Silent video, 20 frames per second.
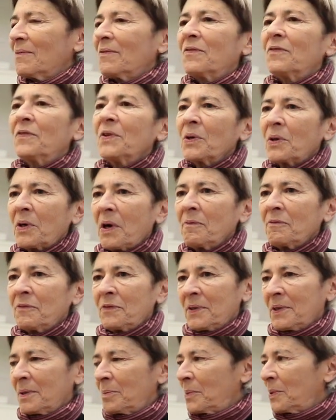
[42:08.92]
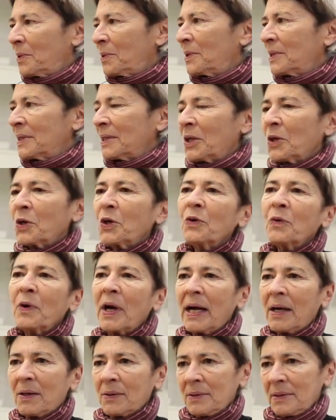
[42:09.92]
feel comfortable and look
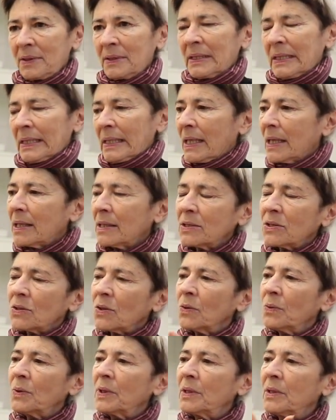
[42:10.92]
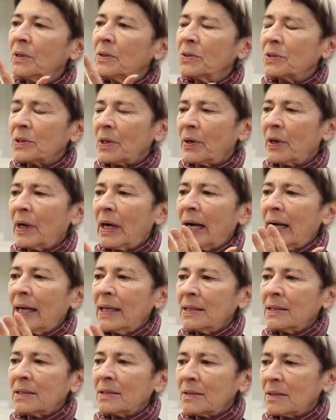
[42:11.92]
around. So we use our
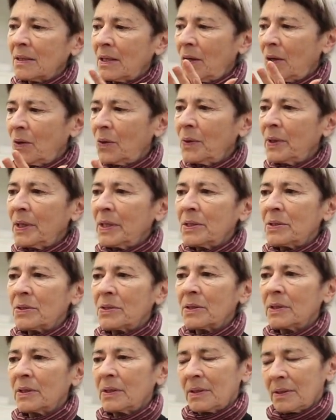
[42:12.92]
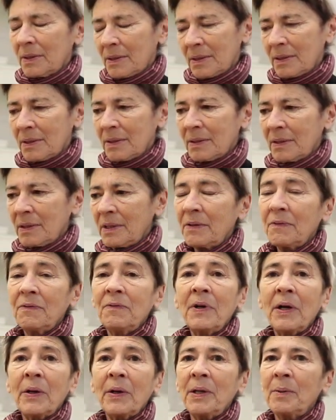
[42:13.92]
eyes always, they're
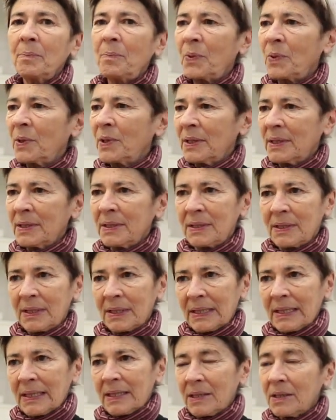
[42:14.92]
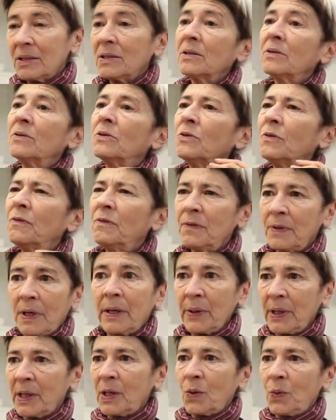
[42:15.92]
very important to do
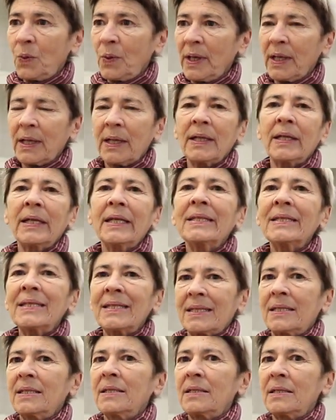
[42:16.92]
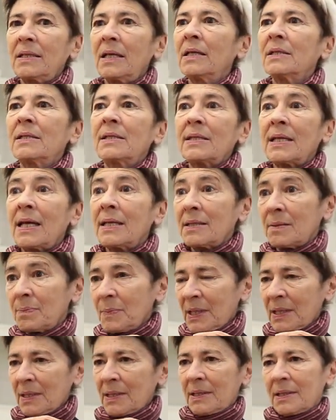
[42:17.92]
very quick, instant
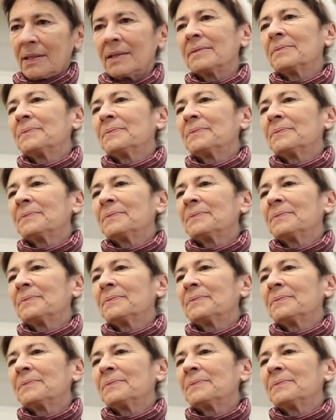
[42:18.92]
assessment.